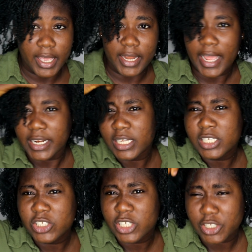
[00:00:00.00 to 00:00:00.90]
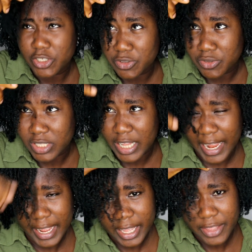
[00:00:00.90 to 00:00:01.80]
And I didn't just use
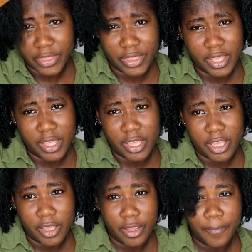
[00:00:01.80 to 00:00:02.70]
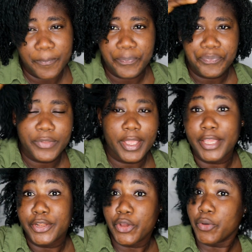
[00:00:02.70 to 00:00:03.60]
like the
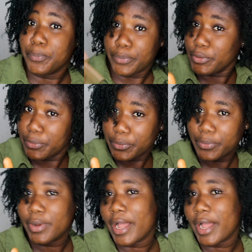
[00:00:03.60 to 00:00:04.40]
indigo blue.